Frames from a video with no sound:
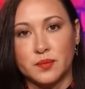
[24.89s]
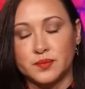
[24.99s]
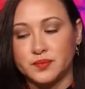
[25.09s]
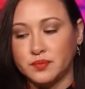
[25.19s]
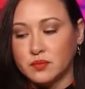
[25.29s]

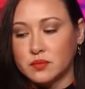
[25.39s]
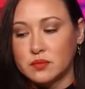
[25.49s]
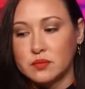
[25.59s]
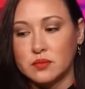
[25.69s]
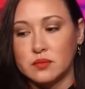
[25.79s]

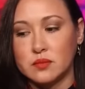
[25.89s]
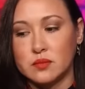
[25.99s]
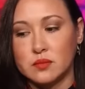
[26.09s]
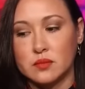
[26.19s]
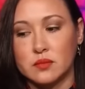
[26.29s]

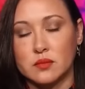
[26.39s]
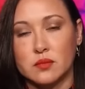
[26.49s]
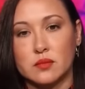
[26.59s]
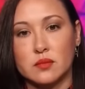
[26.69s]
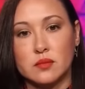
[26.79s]

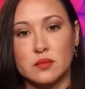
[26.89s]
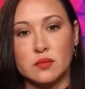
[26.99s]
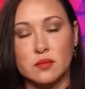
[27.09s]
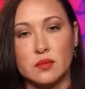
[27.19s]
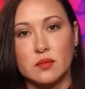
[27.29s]

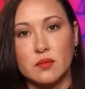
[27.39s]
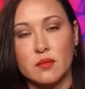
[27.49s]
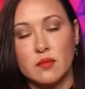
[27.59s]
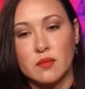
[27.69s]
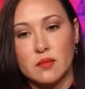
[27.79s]
(not speaking)